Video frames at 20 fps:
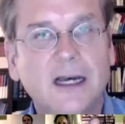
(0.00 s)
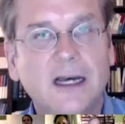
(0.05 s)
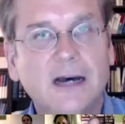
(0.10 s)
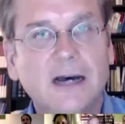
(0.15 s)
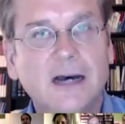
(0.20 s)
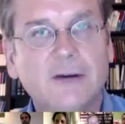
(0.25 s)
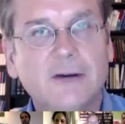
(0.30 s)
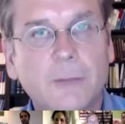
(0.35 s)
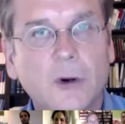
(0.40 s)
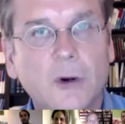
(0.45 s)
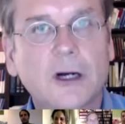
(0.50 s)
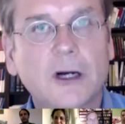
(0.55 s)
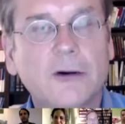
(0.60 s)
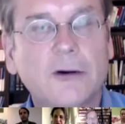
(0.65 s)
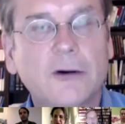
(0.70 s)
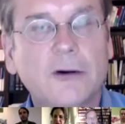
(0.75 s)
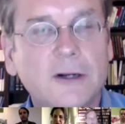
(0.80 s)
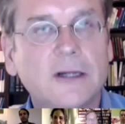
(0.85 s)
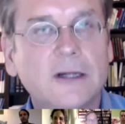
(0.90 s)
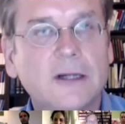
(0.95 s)
more
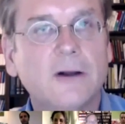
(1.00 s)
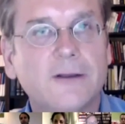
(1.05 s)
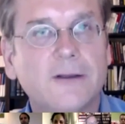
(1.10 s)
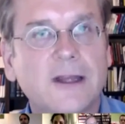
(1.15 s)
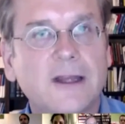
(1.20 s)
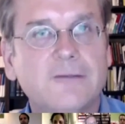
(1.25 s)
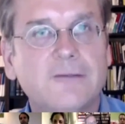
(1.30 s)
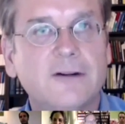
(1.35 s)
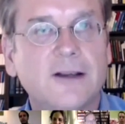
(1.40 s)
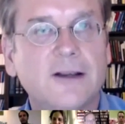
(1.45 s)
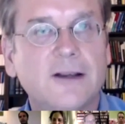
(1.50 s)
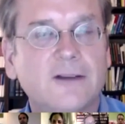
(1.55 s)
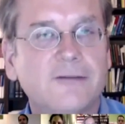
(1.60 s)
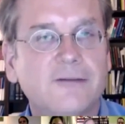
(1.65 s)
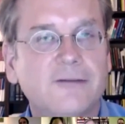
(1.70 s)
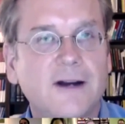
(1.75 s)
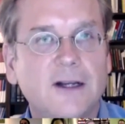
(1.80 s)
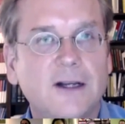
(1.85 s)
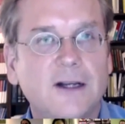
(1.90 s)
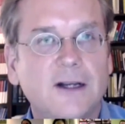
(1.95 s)
critical thing for us to find a
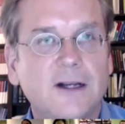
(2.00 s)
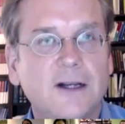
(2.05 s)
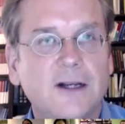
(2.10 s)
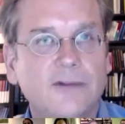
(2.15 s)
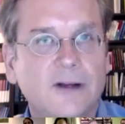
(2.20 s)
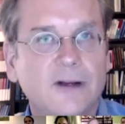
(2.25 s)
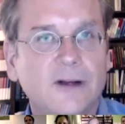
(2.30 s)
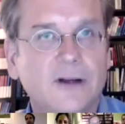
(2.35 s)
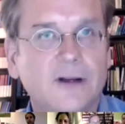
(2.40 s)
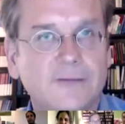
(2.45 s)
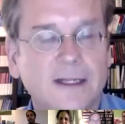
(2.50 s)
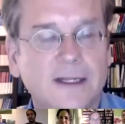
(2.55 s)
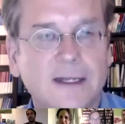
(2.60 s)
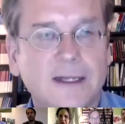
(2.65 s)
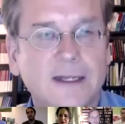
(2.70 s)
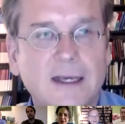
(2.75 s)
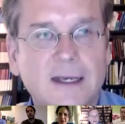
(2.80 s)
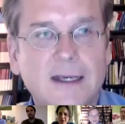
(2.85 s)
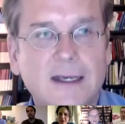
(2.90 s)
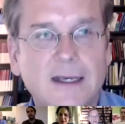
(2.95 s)
way to solve, and
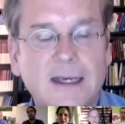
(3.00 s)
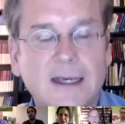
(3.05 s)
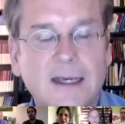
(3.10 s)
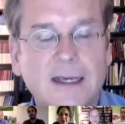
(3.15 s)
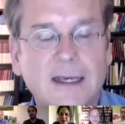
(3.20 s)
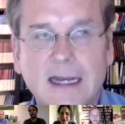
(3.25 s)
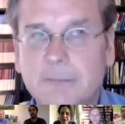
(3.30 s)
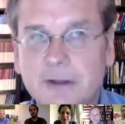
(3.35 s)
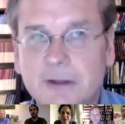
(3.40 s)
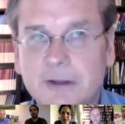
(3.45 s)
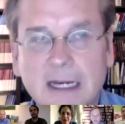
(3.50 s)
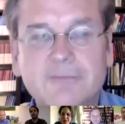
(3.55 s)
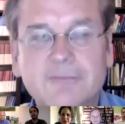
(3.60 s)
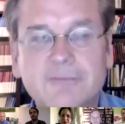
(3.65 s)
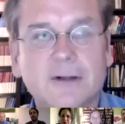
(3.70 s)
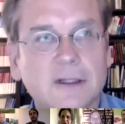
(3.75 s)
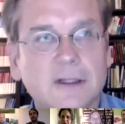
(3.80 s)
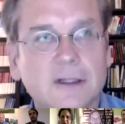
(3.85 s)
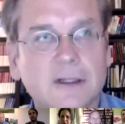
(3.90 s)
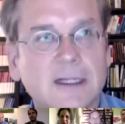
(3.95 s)
I'm grateful,
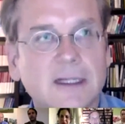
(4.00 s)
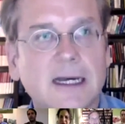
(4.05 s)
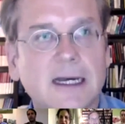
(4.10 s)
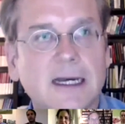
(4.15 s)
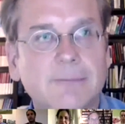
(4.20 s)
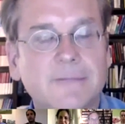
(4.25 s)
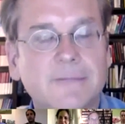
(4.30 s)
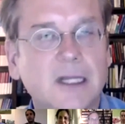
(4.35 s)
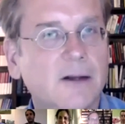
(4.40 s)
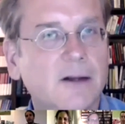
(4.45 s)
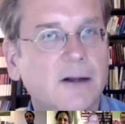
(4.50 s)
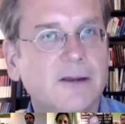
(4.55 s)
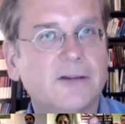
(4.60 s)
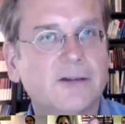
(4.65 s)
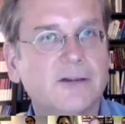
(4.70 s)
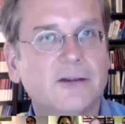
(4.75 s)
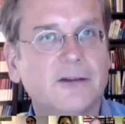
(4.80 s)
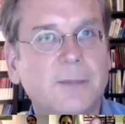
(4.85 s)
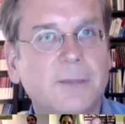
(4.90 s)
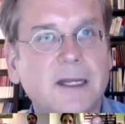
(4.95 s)
this has been
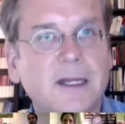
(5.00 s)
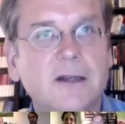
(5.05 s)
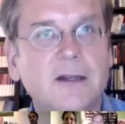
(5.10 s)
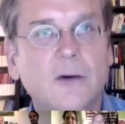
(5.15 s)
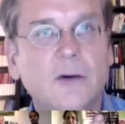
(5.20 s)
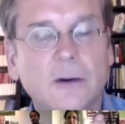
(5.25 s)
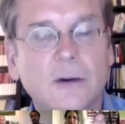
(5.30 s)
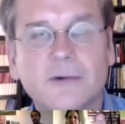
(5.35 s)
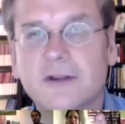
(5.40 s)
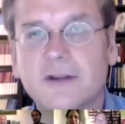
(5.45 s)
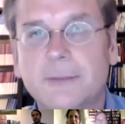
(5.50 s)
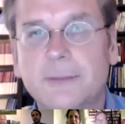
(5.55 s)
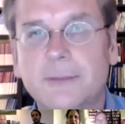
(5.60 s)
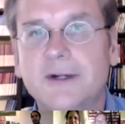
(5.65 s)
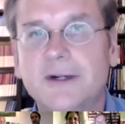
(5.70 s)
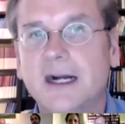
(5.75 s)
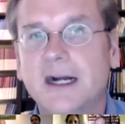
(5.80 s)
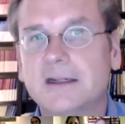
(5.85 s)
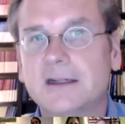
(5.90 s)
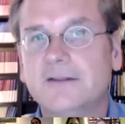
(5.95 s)
enormously
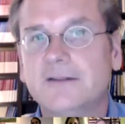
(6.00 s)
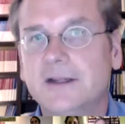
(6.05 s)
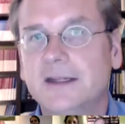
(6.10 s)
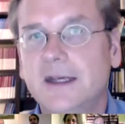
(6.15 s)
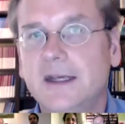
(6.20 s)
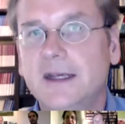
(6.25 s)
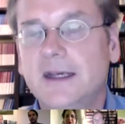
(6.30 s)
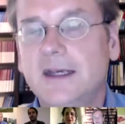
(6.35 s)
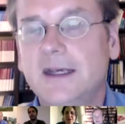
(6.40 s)
productive in and